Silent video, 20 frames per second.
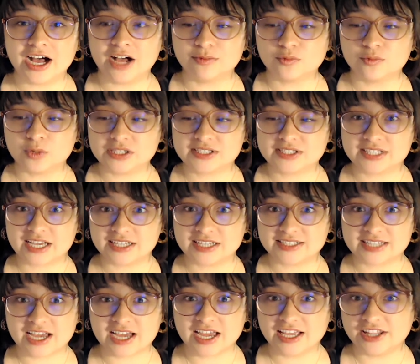with
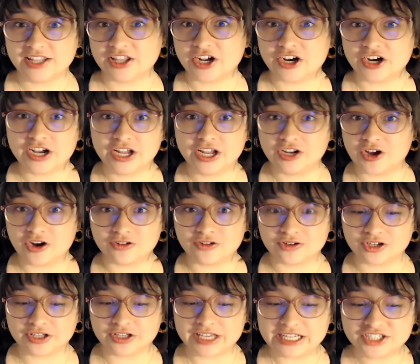Saysay in their
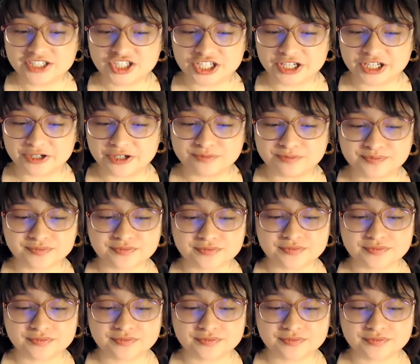inaugural issue.